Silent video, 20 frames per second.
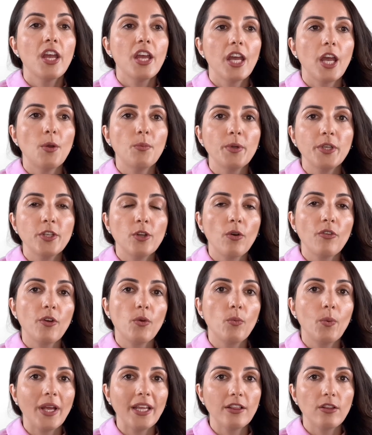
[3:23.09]
and we know that
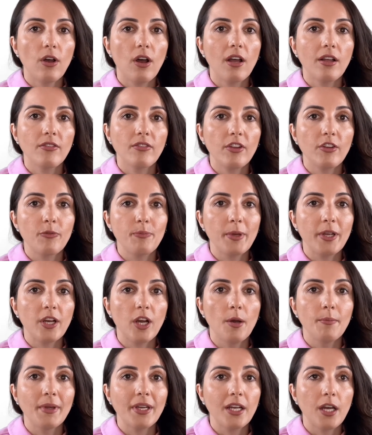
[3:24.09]
weight loss is
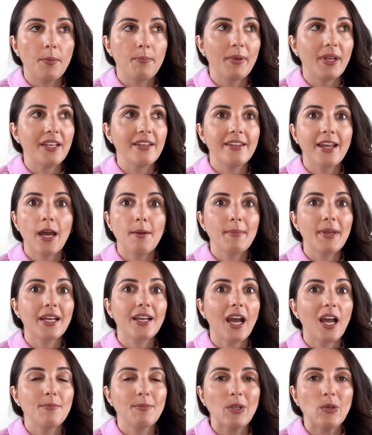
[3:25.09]
becoming a pandemic.
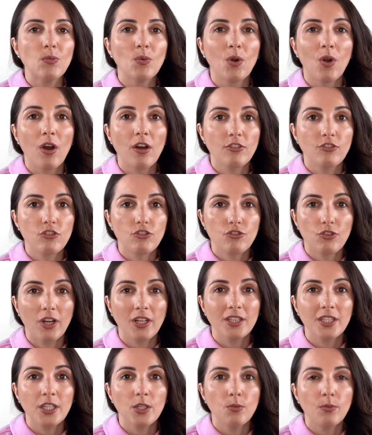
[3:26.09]
I mean, we're all
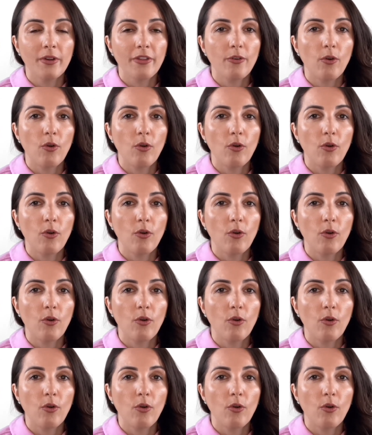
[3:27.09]
struggling with